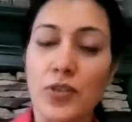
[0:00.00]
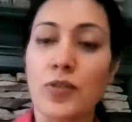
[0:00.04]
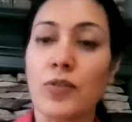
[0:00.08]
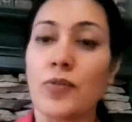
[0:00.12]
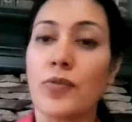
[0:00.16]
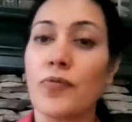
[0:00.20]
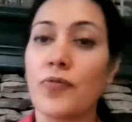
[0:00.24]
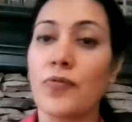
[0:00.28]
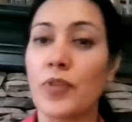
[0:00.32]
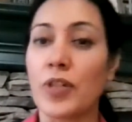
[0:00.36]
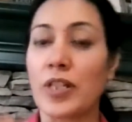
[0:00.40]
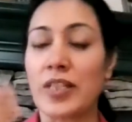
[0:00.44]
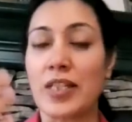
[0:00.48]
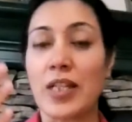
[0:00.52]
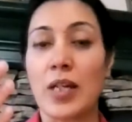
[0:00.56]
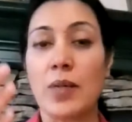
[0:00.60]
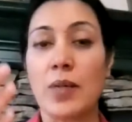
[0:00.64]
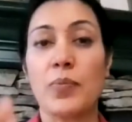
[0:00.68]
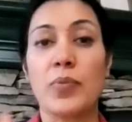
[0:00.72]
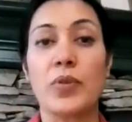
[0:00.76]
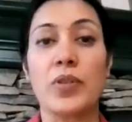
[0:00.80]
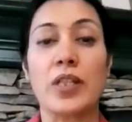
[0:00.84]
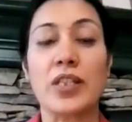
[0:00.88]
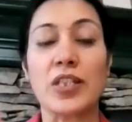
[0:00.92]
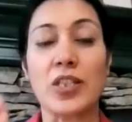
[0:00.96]
So for
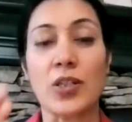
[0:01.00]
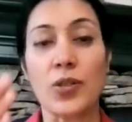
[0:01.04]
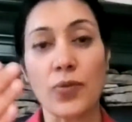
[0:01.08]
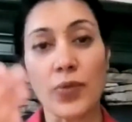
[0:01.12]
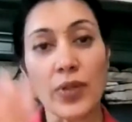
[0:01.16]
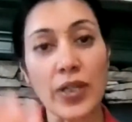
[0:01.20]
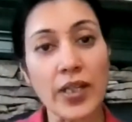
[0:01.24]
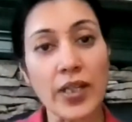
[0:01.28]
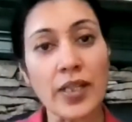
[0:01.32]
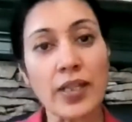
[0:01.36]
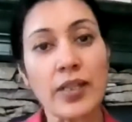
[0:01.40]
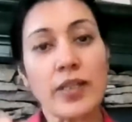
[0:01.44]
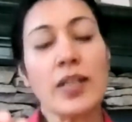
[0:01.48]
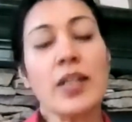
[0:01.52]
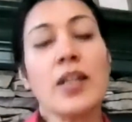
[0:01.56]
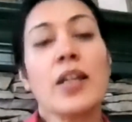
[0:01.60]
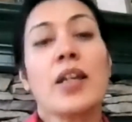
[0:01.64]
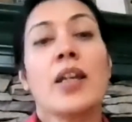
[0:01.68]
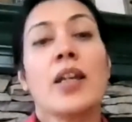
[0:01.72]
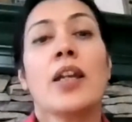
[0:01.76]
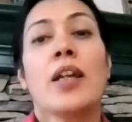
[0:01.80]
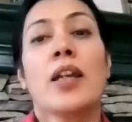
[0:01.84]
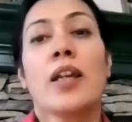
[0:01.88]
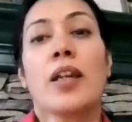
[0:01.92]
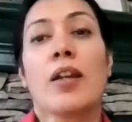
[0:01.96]
example, a screen
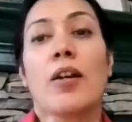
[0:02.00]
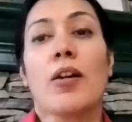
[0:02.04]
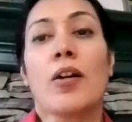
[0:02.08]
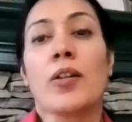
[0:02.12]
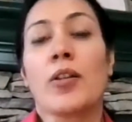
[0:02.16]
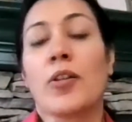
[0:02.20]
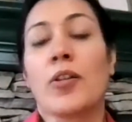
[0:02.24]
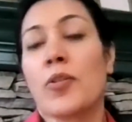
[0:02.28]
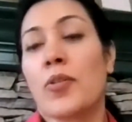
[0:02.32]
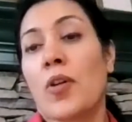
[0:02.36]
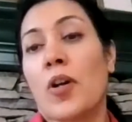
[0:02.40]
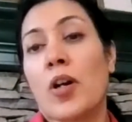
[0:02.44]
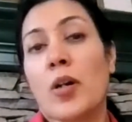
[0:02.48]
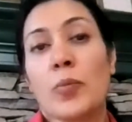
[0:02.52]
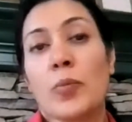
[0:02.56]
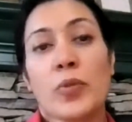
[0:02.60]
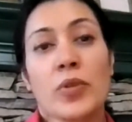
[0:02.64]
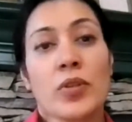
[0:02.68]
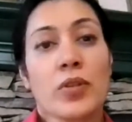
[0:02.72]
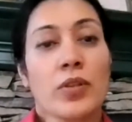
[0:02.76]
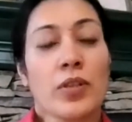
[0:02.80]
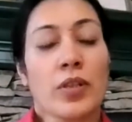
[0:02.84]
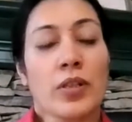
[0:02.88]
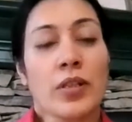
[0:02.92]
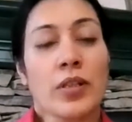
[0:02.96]
on a
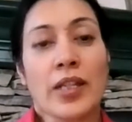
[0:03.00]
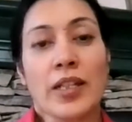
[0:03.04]
normal,